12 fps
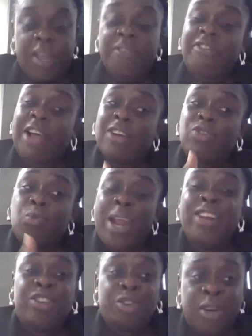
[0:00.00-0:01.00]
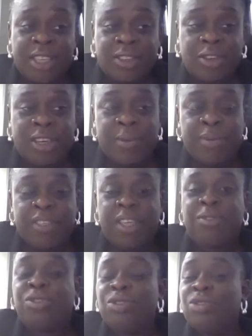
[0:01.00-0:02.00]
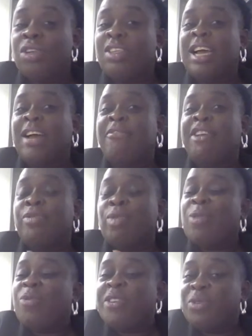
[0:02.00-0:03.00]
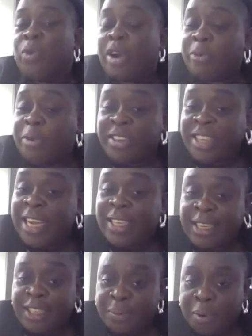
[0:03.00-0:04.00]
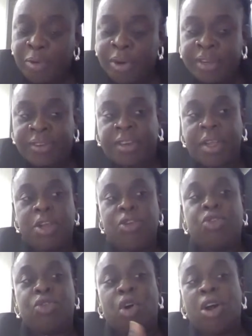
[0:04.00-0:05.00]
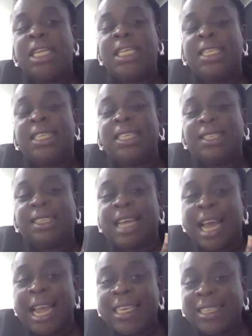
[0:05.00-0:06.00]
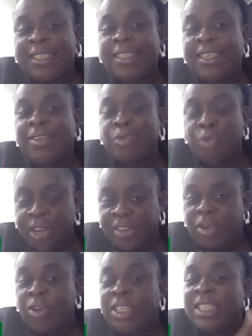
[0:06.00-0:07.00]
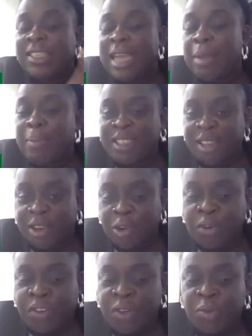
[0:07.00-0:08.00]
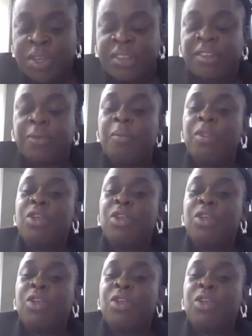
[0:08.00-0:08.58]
In fact, when the auditor themselves do not have the requisite experience to audit this IT risk or this cybersecurity risk,